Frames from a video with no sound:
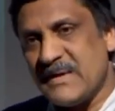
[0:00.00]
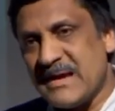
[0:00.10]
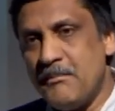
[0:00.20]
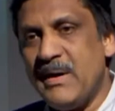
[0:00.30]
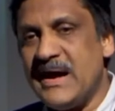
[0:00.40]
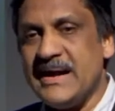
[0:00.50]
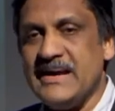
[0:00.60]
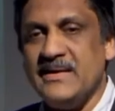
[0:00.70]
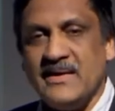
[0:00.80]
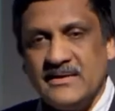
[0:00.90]

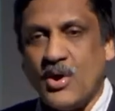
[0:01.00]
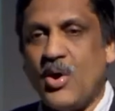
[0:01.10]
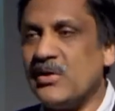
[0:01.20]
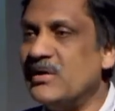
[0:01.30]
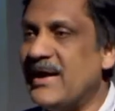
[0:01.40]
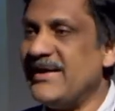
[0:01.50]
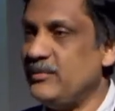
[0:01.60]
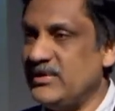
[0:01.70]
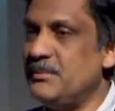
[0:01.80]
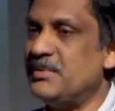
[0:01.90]
combine the online
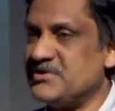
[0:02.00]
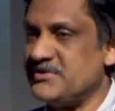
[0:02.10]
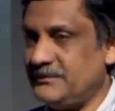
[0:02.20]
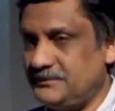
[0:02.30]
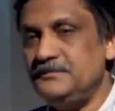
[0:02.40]
with in-person.